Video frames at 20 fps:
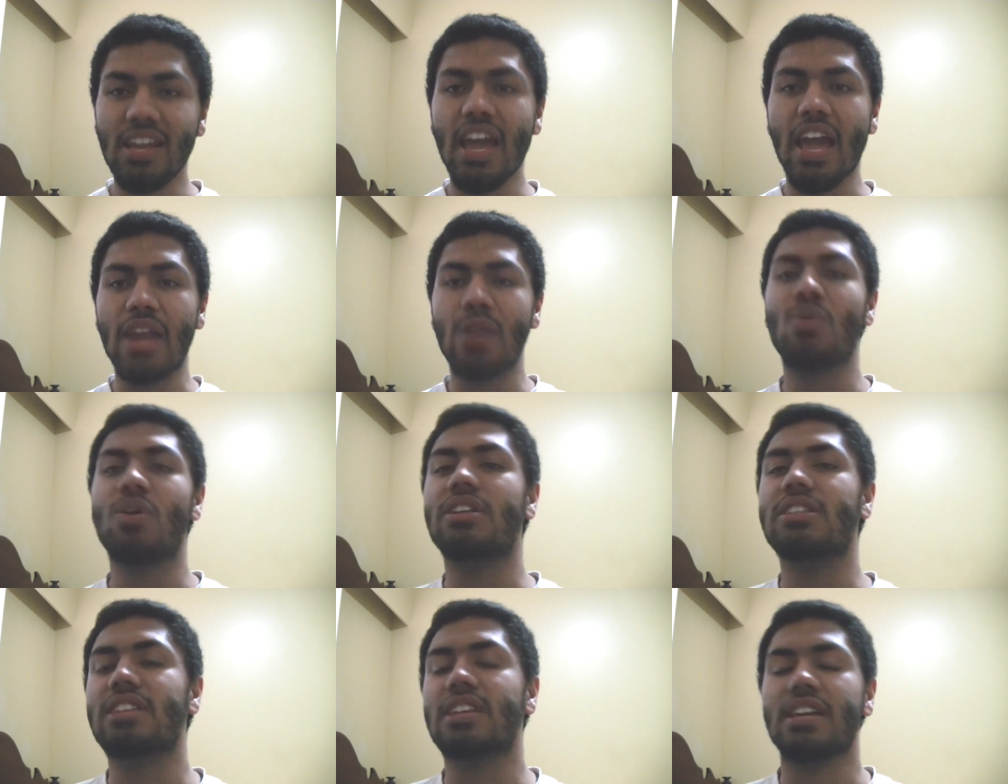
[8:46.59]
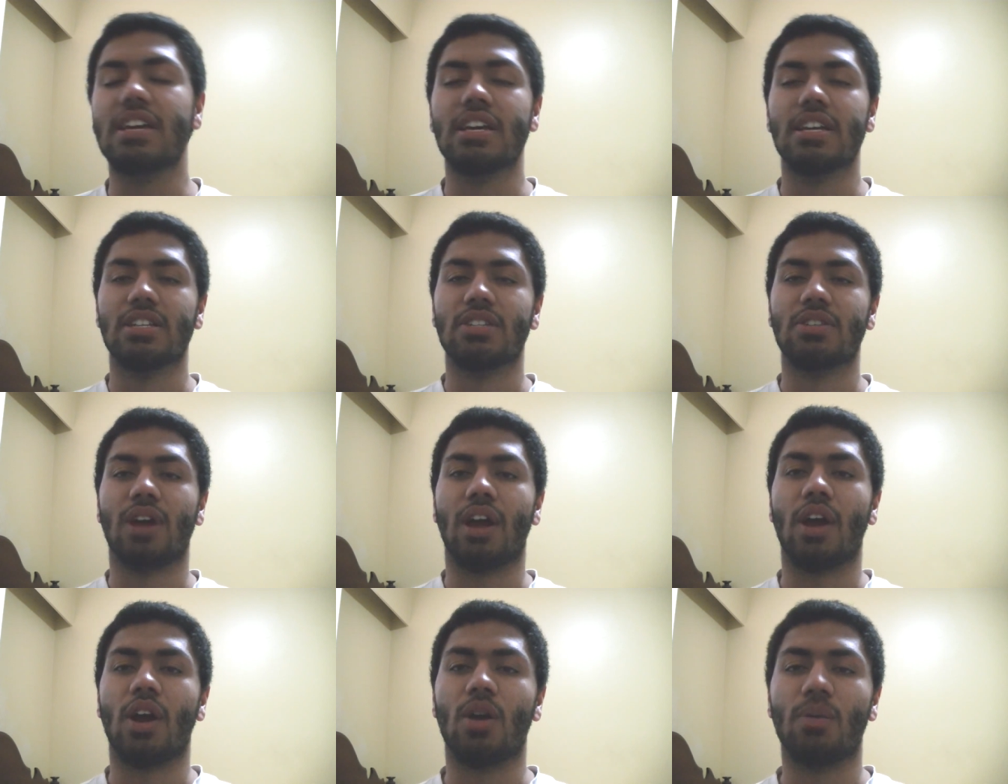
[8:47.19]
Anyways,
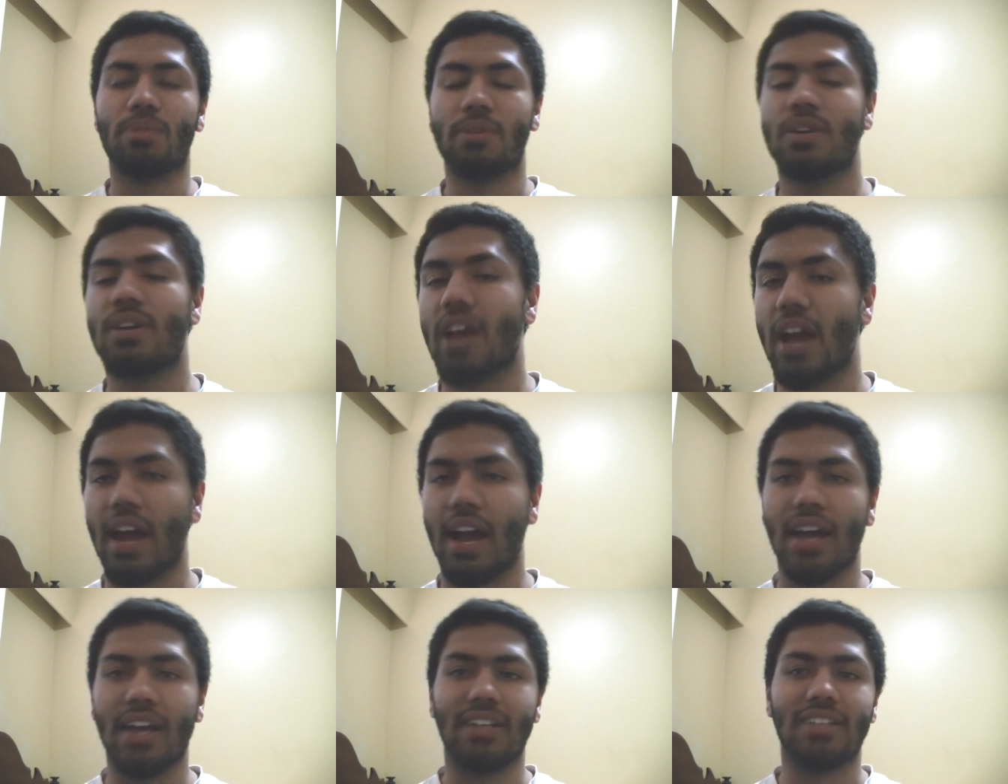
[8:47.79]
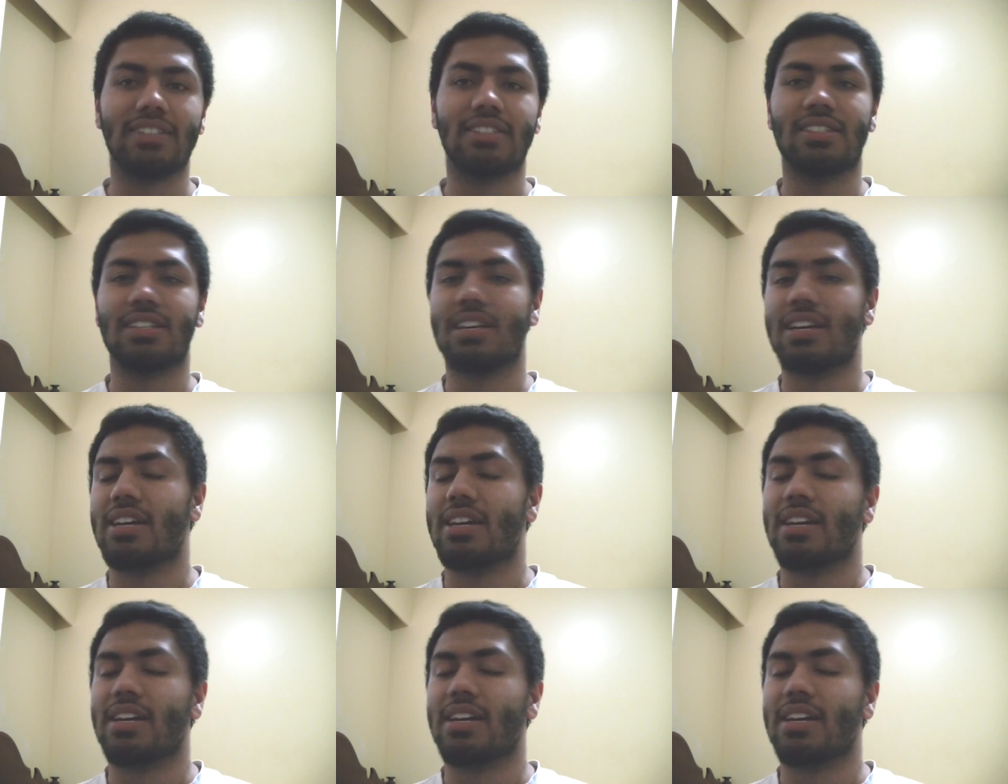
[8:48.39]
so I hope you guys